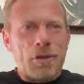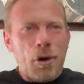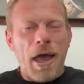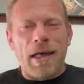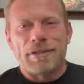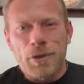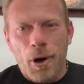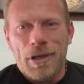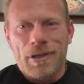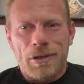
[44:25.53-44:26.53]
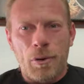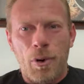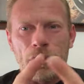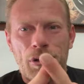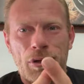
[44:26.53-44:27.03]
In your head. So
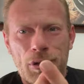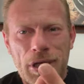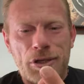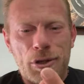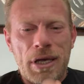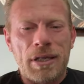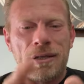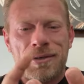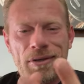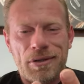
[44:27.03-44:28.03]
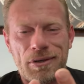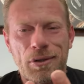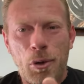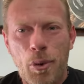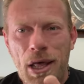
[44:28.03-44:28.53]
you need to eat.
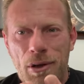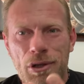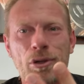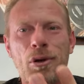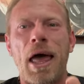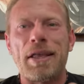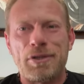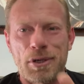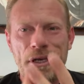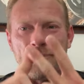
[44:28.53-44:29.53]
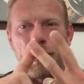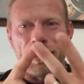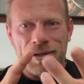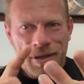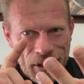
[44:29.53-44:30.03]
You don't like to eat,
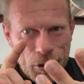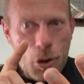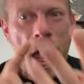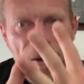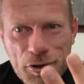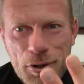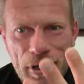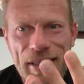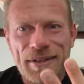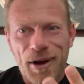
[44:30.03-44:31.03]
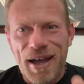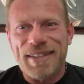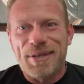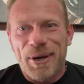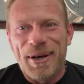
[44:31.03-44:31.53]
but you have to eat,
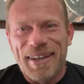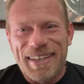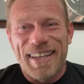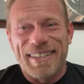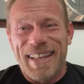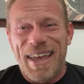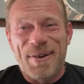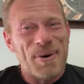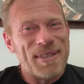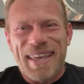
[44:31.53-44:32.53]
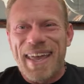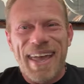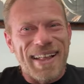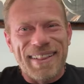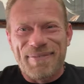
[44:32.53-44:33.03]
right? So it's like, what the
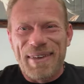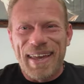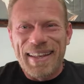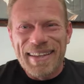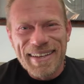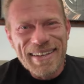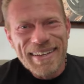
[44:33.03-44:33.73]
hell, man?